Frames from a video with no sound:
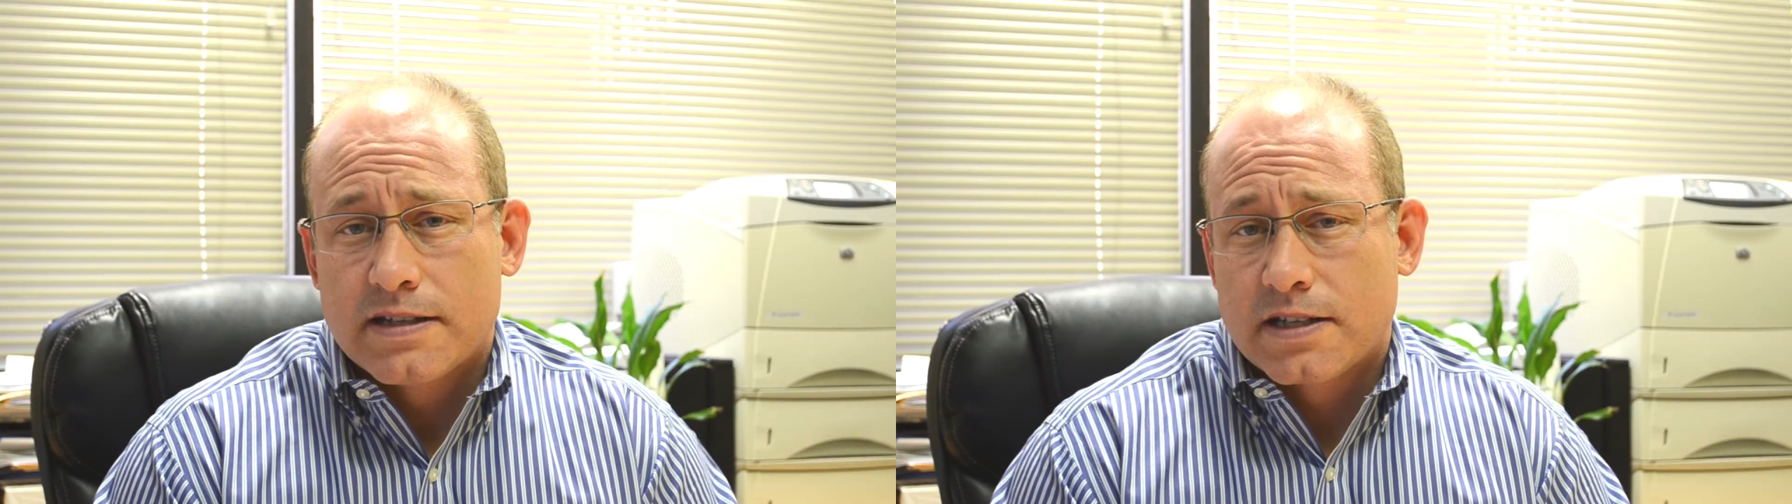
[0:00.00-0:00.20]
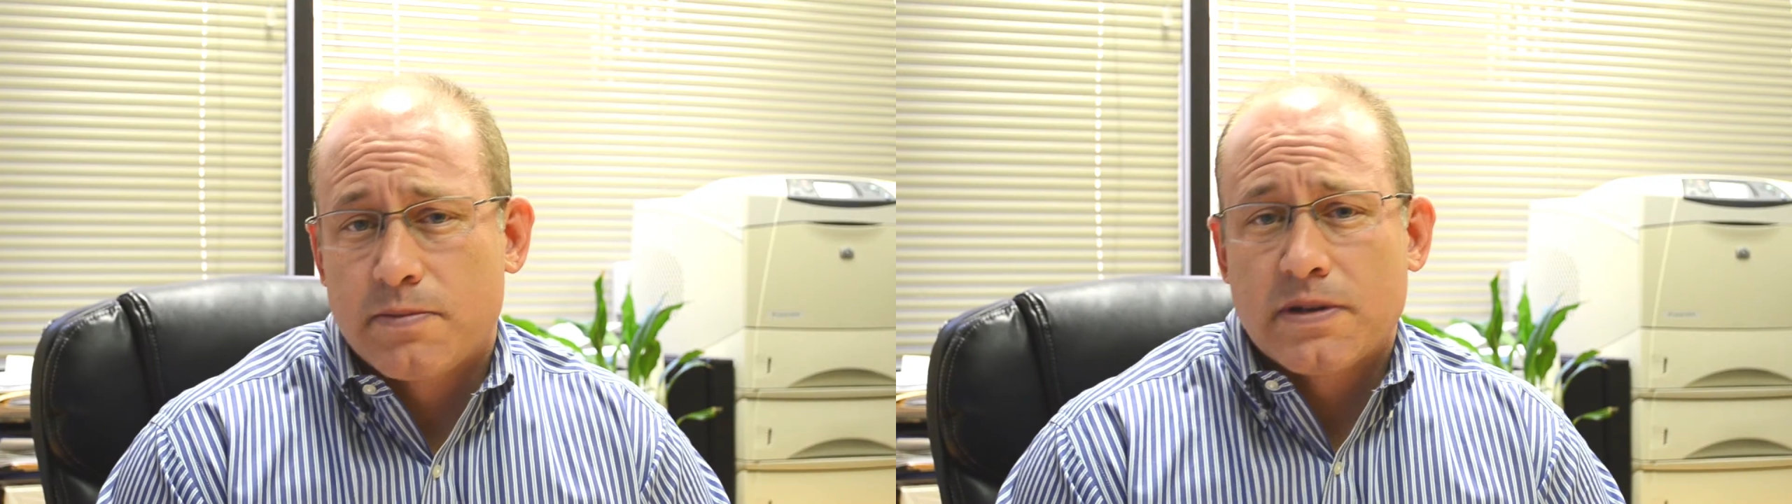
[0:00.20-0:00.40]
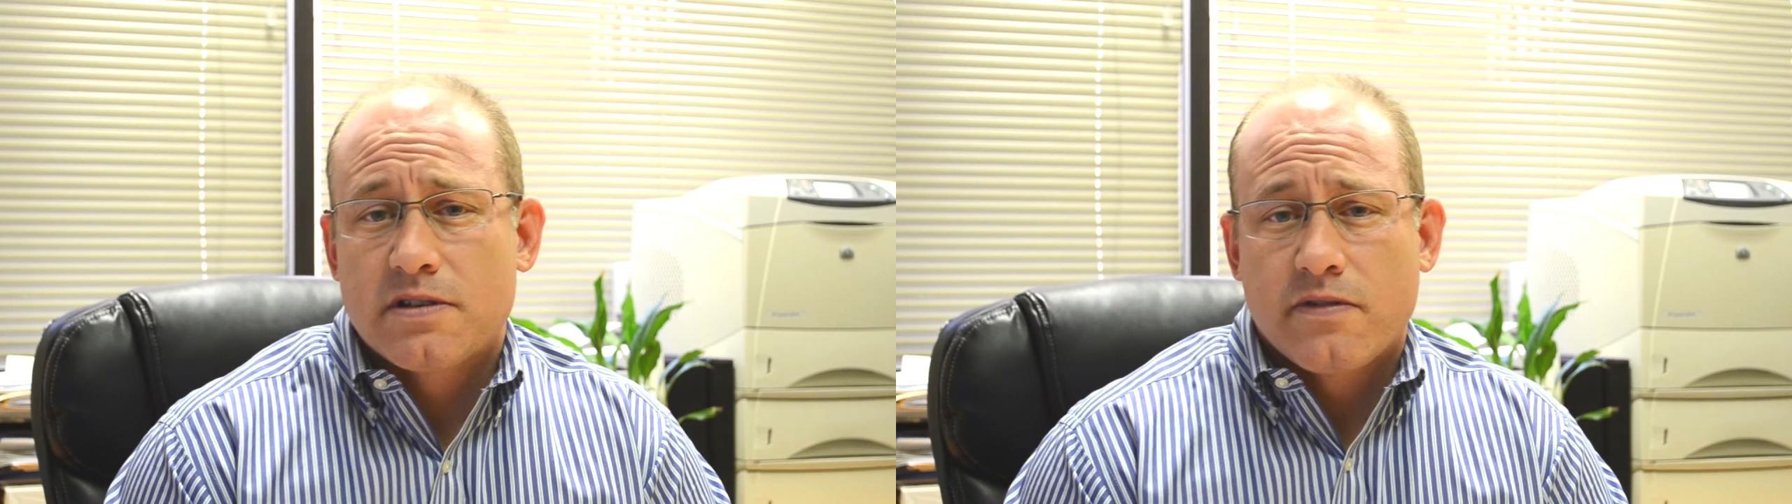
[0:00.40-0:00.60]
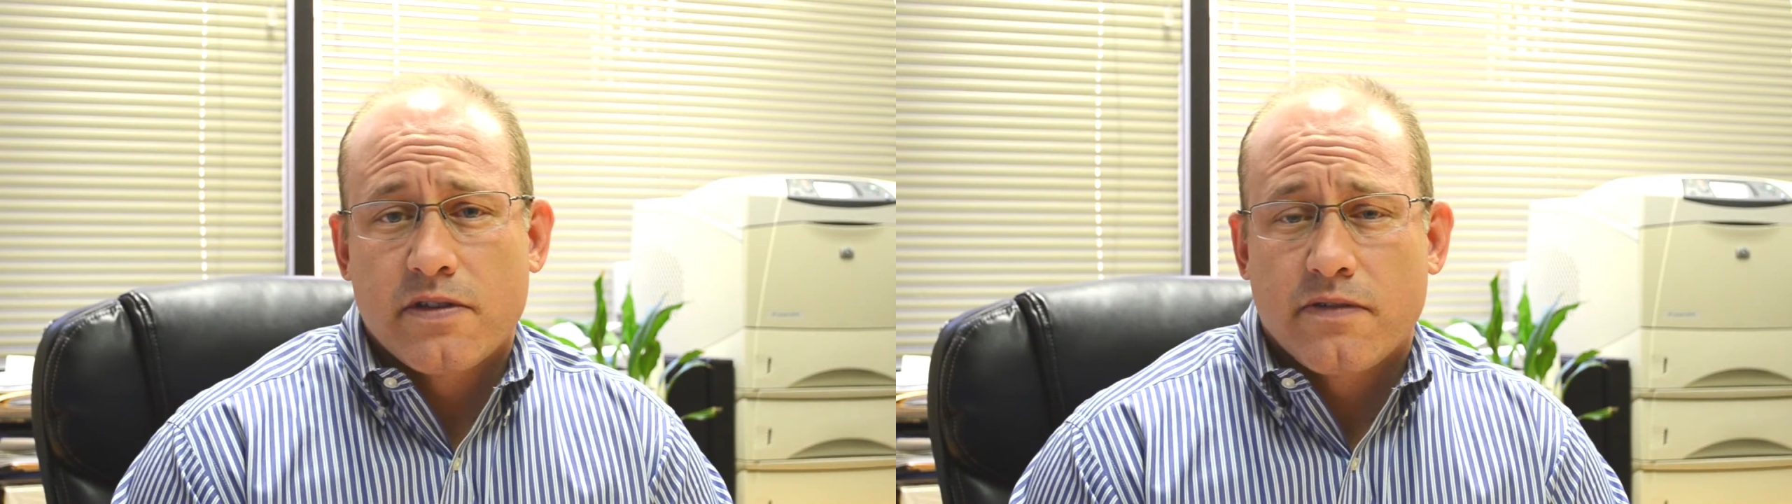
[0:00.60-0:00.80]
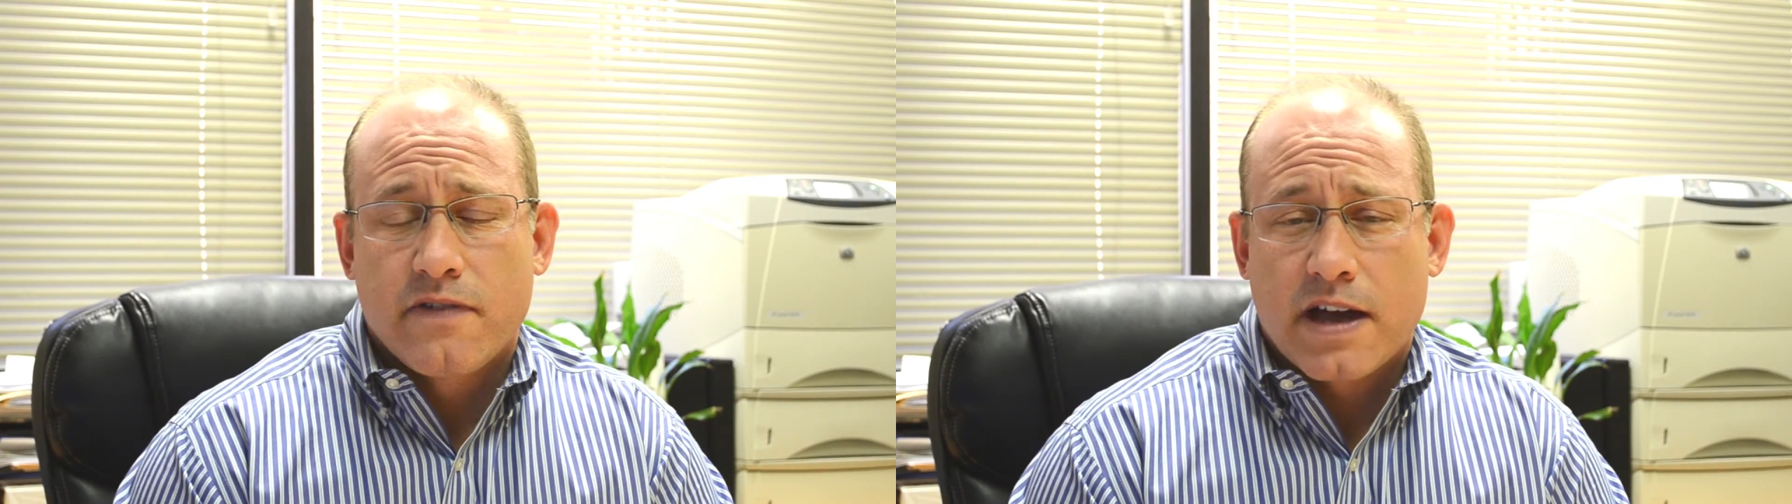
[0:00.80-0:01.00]
expensive in
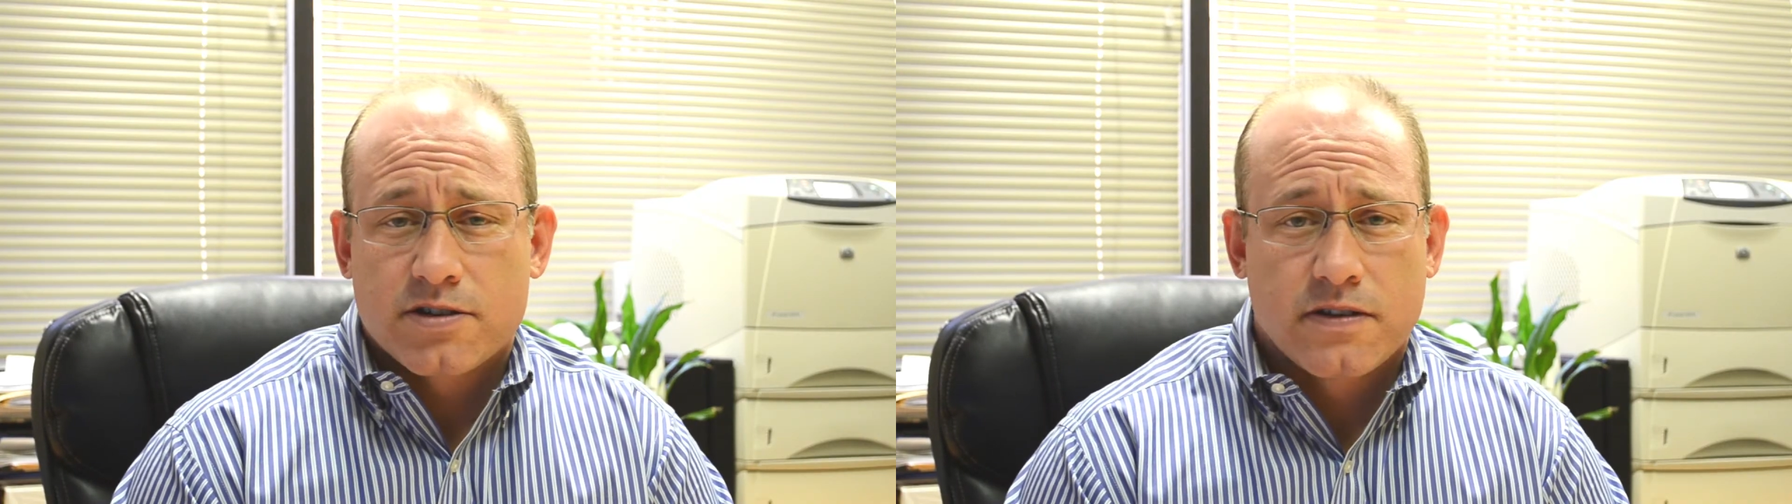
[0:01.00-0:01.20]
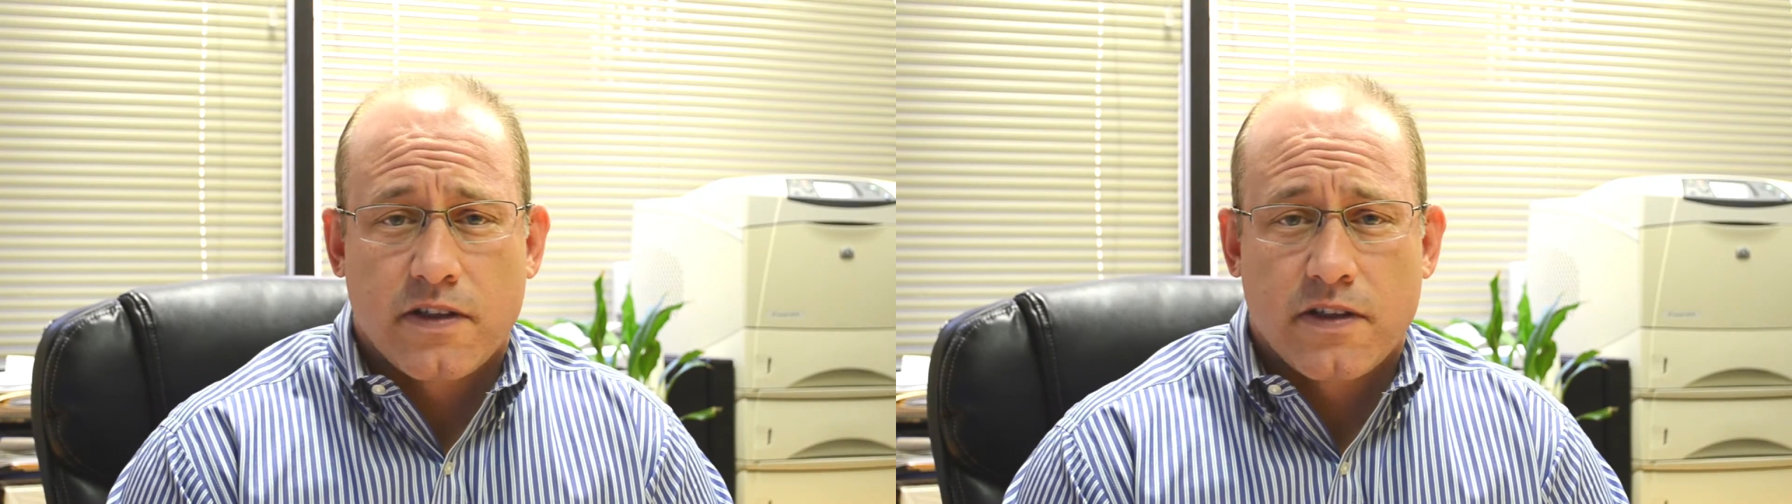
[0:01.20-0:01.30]
the fashion